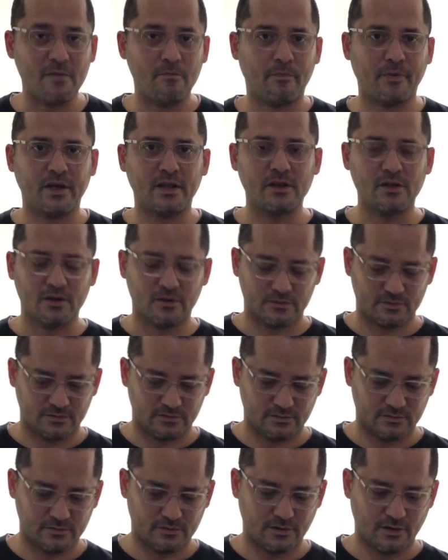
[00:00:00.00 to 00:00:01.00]
opinion,
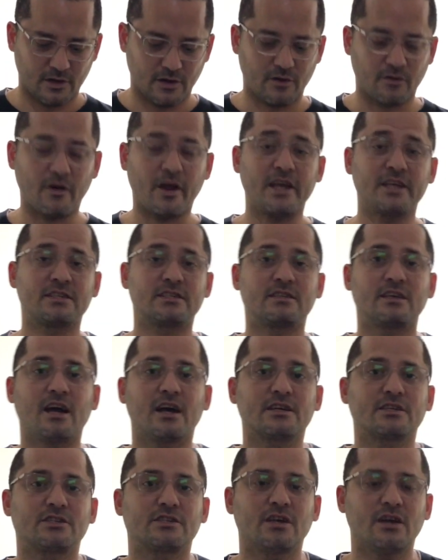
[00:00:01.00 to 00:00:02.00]
great
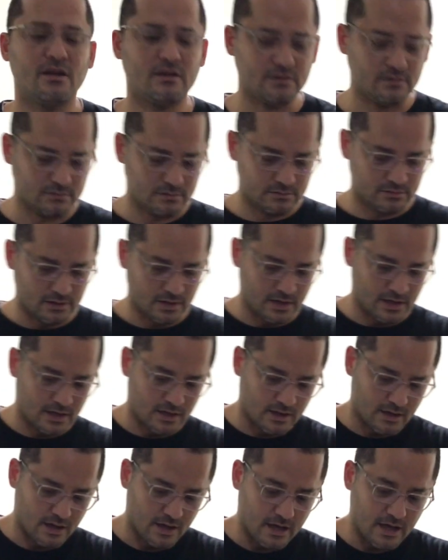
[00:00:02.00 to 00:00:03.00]
suction.
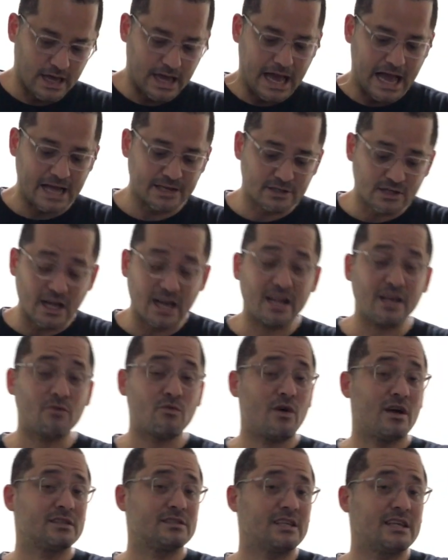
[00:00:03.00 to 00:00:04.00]
Actually,
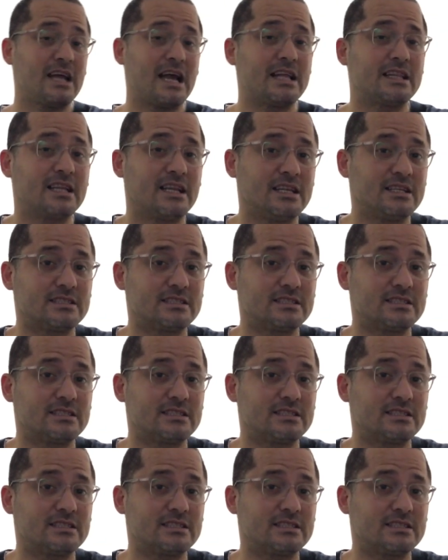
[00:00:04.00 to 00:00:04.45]
one thing I didn't